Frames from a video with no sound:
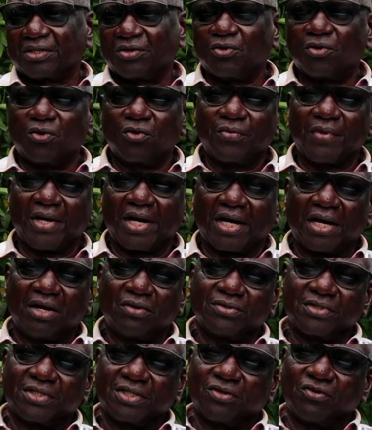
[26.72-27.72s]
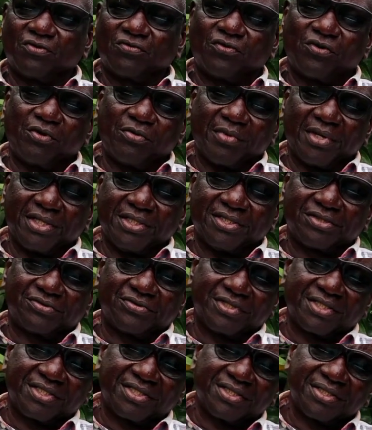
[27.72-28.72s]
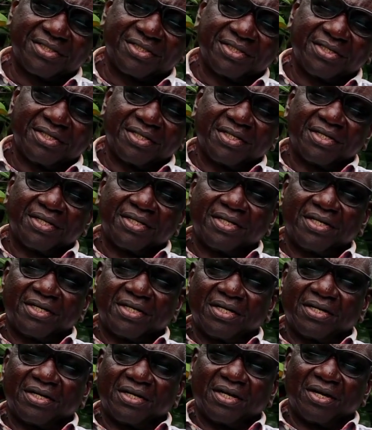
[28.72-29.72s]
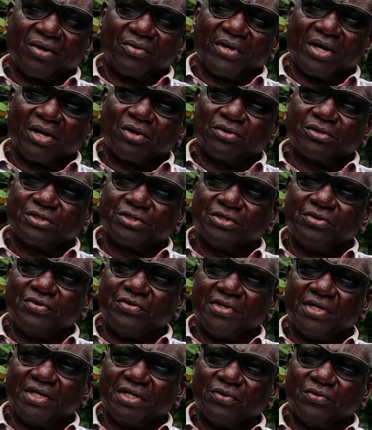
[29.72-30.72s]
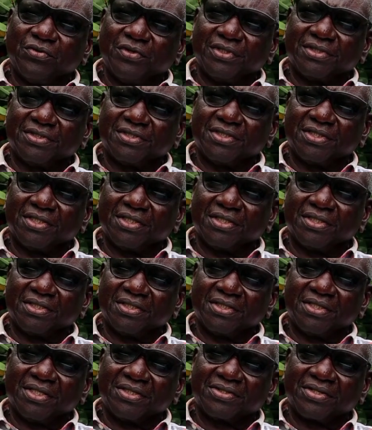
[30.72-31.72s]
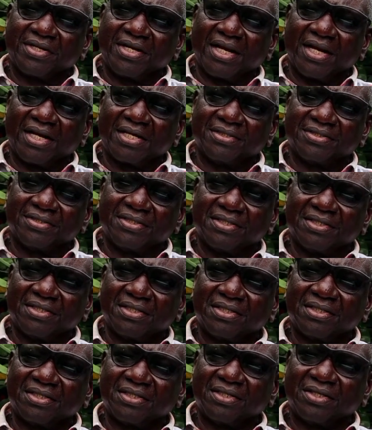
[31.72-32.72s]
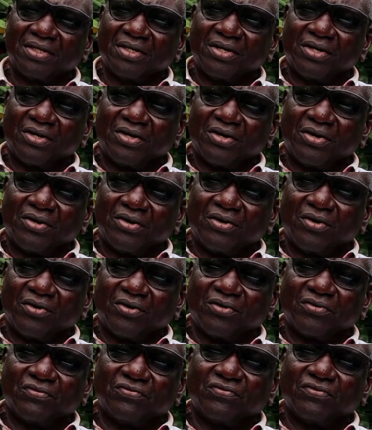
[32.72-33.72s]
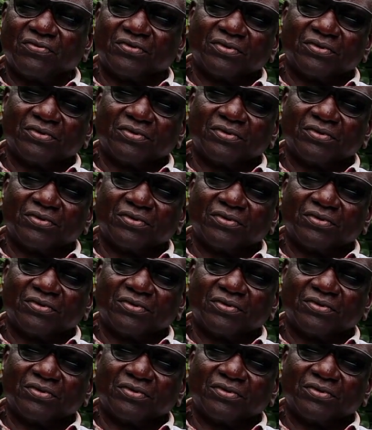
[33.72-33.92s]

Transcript: Gorovia County of Hoima District. We are continuing with the serializing of